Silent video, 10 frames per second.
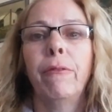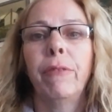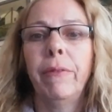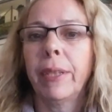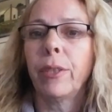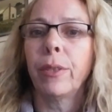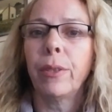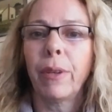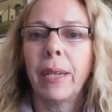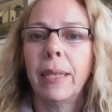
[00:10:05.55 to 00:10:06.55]
Fred Victor is
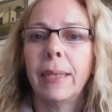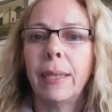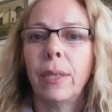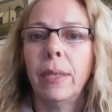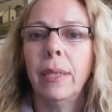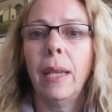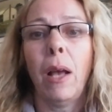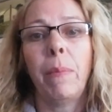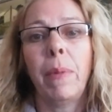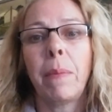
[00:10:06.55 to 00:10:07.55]
an organization
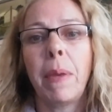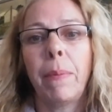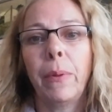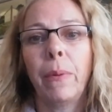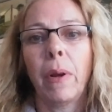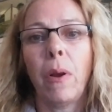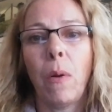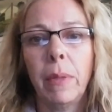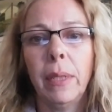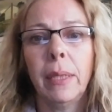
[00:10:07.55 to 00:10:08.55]
helping people who are
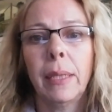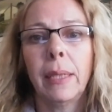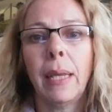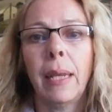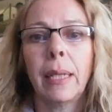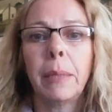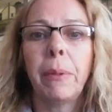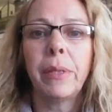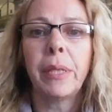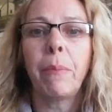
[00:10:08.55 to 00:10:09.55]
homeless and
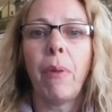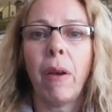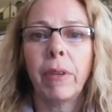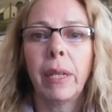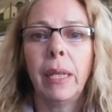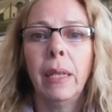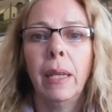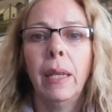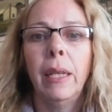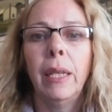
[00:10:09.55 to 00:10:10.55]
experiencing poverty
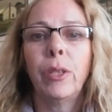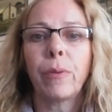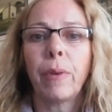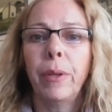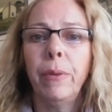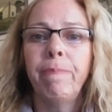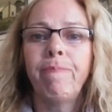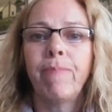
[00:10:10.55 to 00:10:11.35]
in Toronto,